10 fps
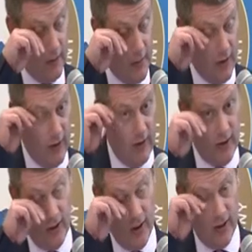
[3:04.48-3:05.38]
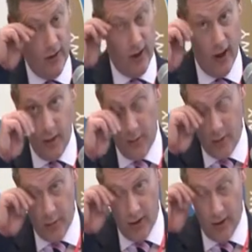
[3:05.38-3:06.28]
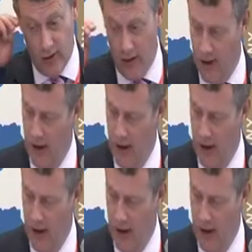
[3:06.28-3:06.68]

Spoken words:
business. There are hydrocarbons present,